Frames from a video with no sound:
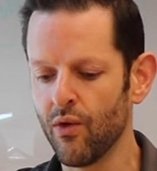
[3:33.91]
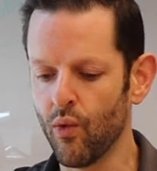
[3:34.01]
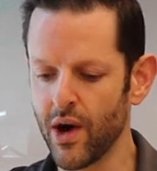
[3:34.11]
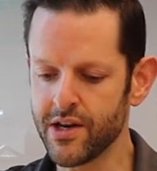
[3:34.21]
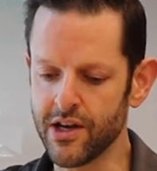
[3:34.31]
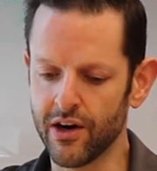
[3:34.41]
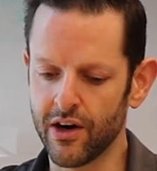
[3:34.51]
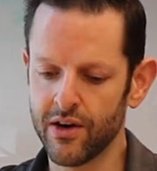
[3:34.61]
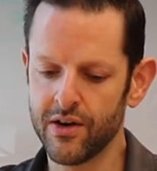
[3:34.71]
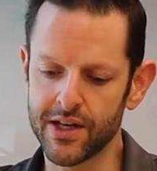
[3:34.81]
one
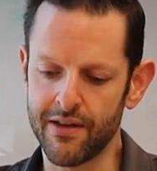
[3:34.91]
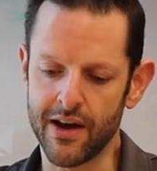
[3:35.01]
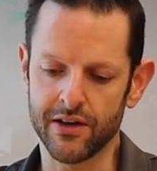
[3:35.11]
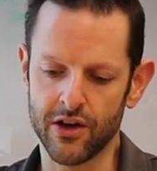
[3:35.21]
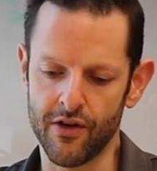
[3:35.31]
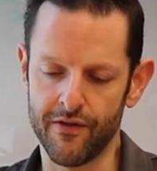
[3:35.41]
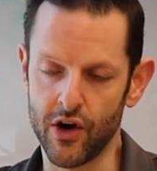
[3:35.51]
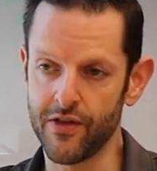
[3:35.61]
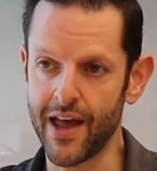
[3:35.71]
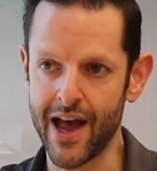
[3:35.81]
year to then
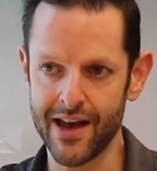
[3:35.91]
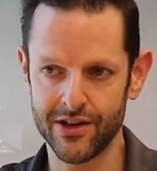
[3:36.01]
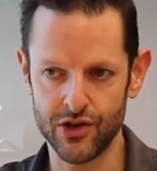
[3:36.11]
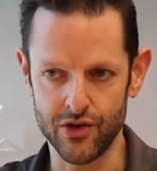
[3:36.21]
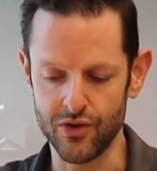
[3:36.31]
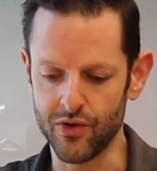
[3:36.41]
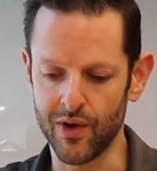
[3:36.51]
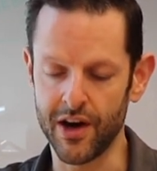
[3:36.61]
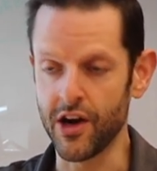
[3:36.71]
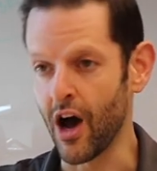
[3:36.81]
convert that to
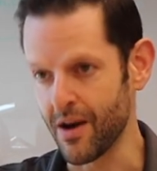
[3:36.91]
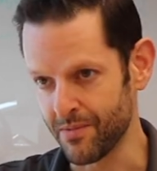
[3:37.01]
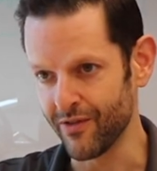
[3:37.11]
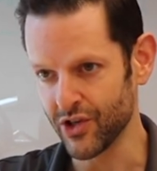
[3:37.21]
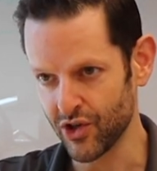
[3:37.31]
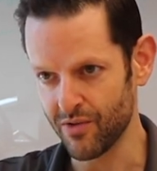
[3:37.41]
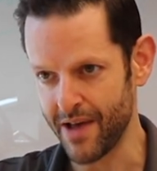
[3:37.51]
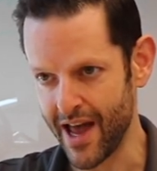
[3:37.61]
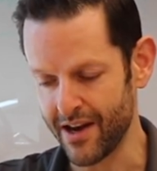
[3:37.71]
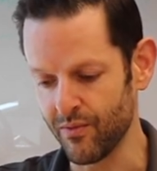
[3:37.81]
a non-provisional
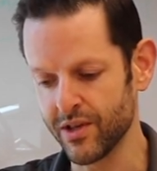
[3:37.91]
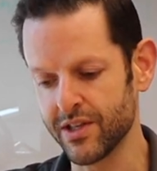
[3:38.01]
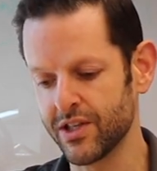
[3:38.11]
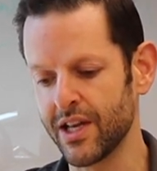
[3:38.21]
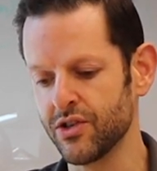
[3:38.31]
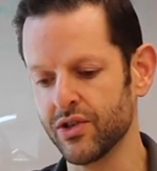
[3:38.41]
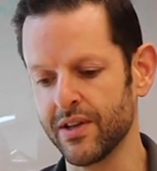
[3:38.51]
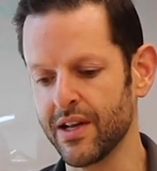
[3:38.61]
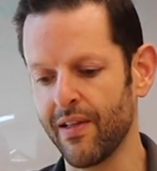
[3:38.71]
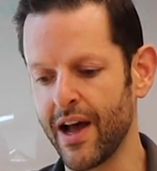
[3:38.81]
patent which
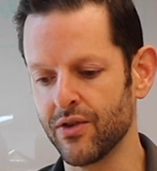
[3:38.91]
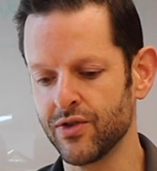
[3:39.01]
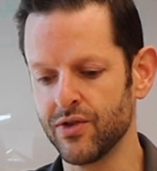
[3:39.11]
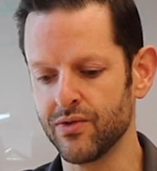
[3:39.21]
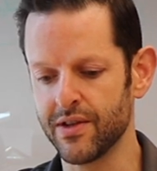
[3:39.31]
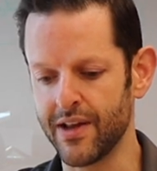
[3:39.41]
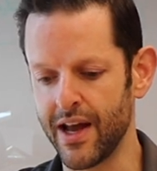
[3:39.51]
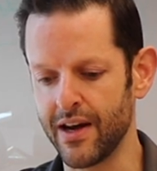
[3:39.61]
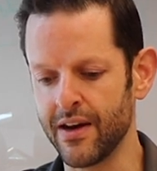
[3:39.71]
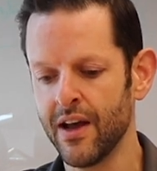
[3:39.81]
essentially allows you to
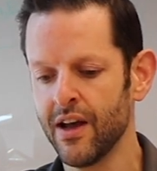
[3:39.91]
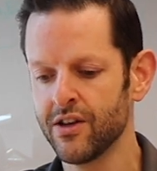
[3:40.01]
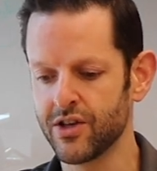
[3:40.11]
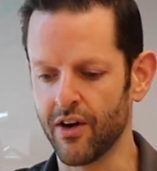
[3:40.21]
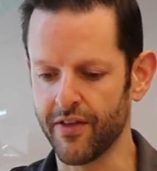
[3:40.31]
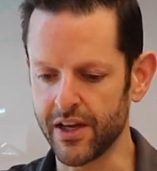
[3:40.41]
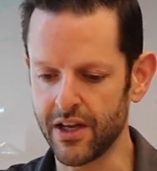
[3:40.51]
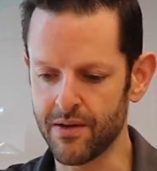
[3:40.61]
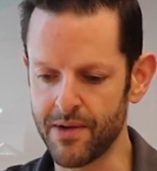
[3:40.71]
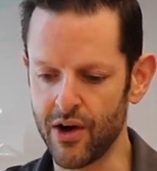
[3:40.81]
then start
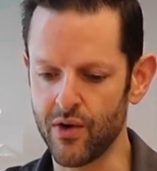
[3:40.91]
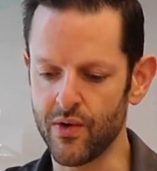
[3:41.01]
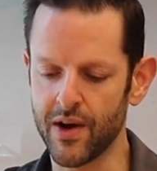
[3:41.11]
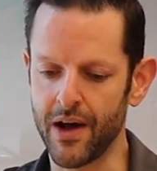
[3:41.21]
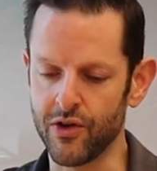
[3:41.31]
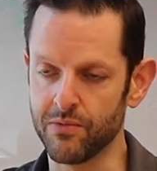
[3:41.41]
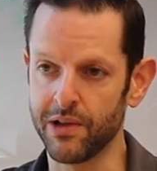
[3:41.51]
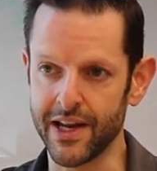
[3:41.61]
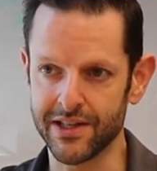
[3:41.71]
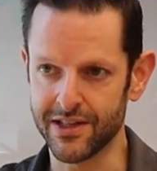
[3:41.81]
thinking about other
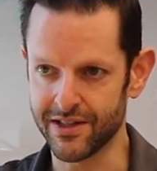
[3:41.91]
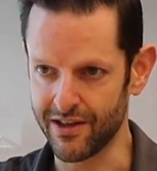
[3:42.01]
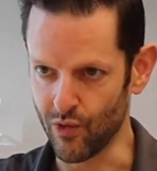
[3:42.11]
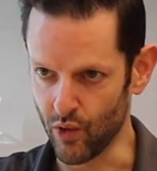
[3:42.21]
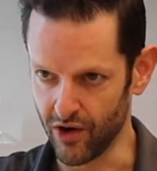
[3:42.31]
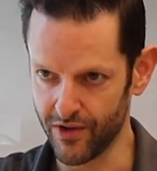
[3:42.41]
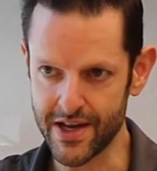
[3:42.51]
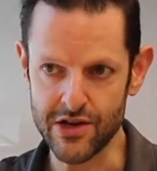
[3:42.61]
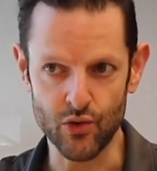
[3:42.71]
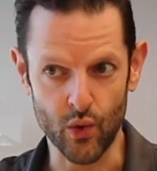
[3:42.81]
places in the world
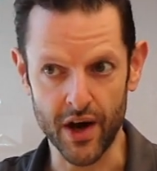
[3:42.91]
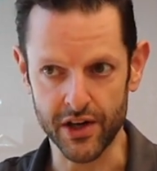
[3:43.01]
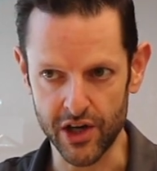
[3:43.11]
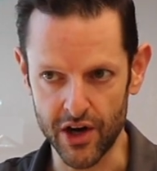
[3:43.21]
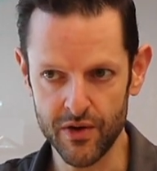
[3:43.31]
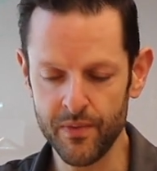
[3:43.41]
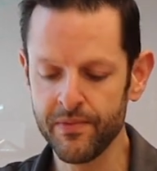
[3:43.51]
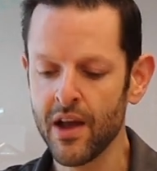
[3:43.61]
that you want to go